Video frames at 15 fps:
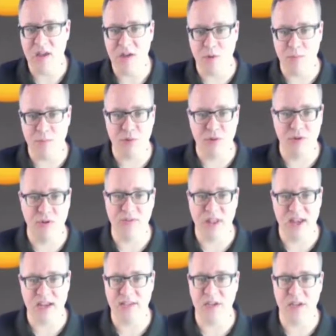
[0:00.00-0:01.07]
to improve
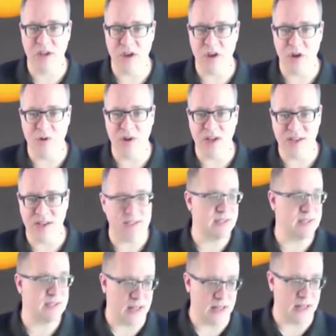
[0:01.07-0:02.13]
legacy code is
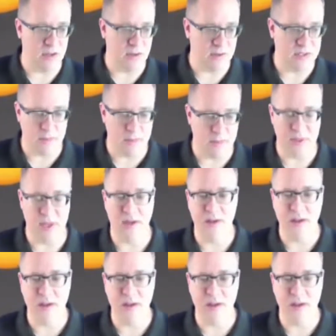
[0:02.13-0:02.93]
selling you something.